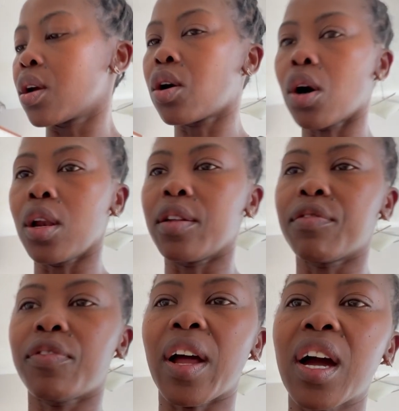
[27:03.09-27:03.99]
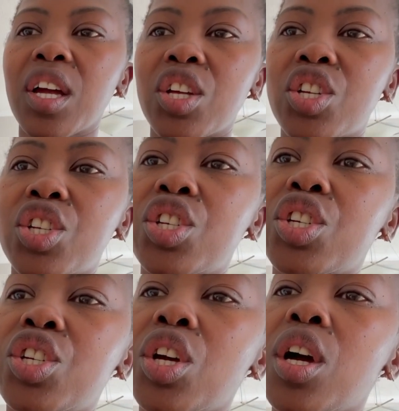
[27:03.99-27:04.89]
colon
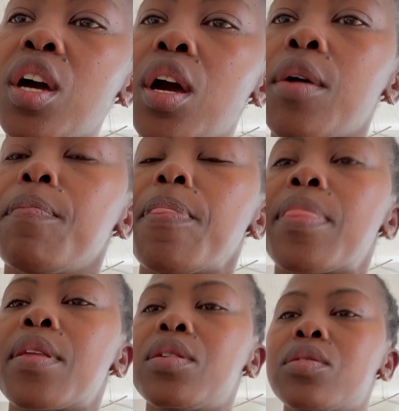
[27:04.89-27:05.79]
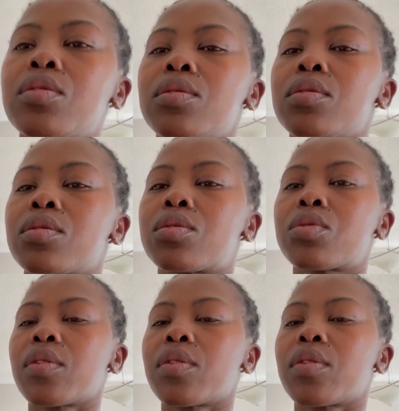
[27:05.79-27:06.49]
flush, so